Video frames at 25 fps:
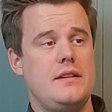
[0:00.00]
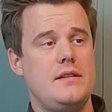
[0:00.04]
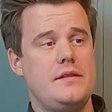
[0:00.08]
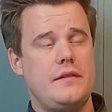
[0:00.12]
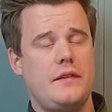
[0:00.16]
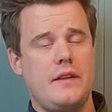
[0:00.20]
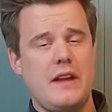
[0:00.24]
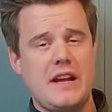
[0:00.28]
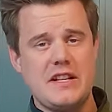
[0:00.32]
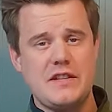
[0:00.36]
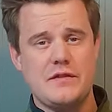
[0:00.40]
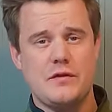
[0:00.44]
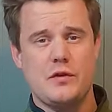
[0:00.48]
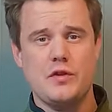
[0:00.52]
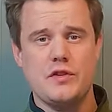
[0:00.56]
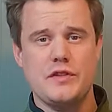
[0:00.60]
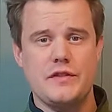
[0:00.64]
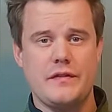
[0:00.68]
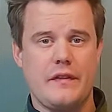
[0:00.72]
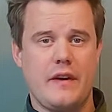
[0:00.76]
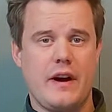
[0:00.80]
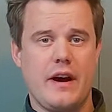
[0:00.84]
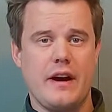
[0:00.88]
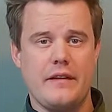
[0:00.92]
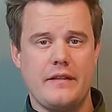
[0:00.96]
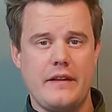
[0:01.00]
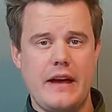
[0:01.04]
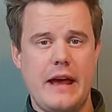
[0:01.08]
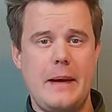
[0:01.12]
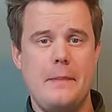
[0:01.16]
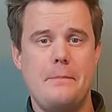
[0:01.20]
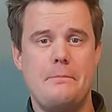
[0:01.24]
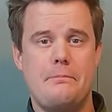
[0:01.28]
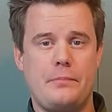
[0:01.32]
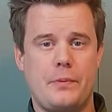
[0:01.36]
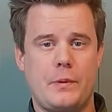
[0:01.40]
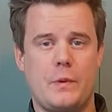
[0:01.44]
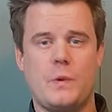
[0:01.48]
The Flashforge 5
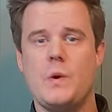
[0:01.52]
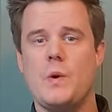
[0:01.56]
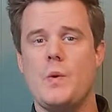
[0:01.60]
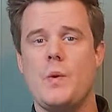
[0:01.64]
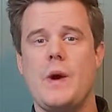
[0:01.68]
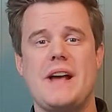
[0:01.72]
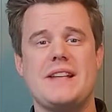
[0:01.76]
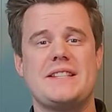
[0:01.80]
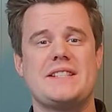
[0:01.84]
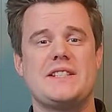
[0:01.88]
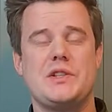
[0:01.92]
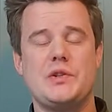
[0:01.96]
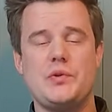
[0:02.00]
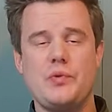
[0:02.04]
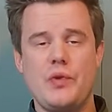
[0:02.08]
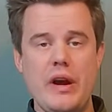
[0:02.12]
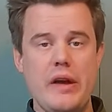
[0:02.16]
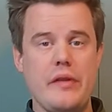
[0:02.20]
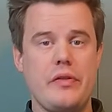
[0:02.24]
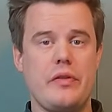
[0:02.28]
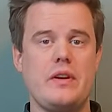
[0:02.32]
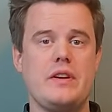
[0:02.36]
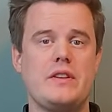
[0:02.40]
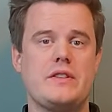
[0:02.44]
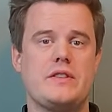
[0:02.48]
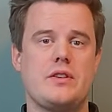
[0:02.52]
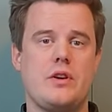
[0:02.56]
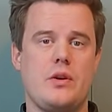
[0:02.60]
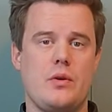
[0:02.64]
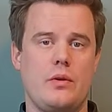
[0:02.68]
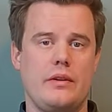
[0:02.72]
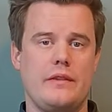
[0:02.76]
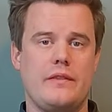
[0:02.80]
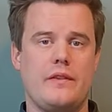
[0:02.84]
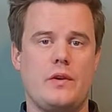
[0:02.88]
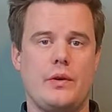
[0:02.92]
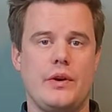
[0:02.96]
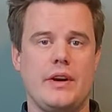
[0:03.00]
and Pro has great things
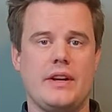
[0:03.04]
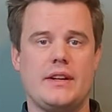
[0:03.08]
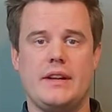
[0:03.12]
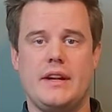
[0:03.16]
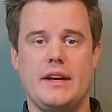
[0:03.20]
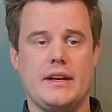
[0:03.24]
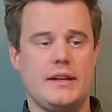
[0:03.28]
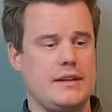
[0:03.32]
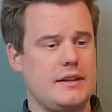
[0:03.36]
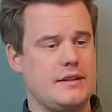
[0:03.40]
going for it, like